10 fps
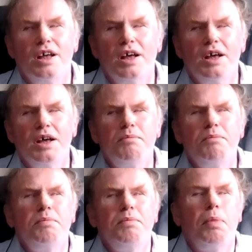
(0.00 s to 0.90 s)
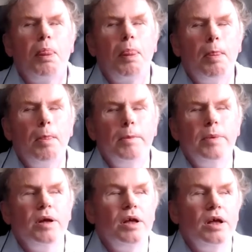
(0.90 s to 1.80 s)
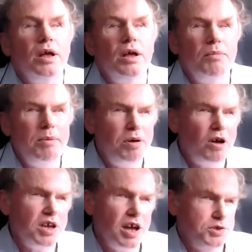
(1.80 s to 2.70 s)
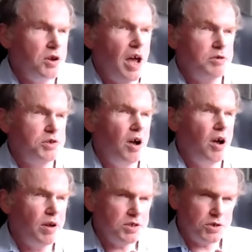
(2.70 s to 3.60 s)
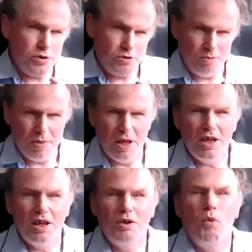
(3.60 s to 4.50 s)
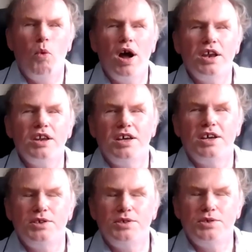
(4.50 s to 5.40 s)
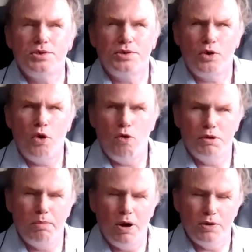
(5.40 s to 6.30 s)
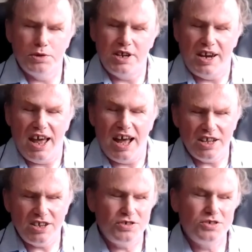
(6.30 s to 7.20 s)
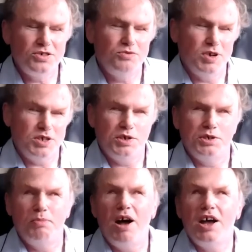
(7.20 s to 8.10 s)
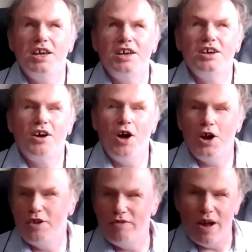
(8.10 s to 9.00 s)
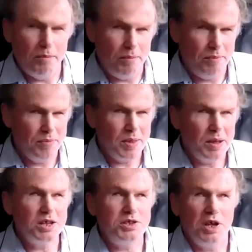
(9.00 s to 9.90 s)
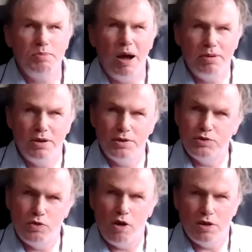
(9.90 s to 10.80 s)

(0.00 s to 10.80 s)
My podcast, okay, so I run 2. One is called Mosen at Large, which is my kind of, it's my personal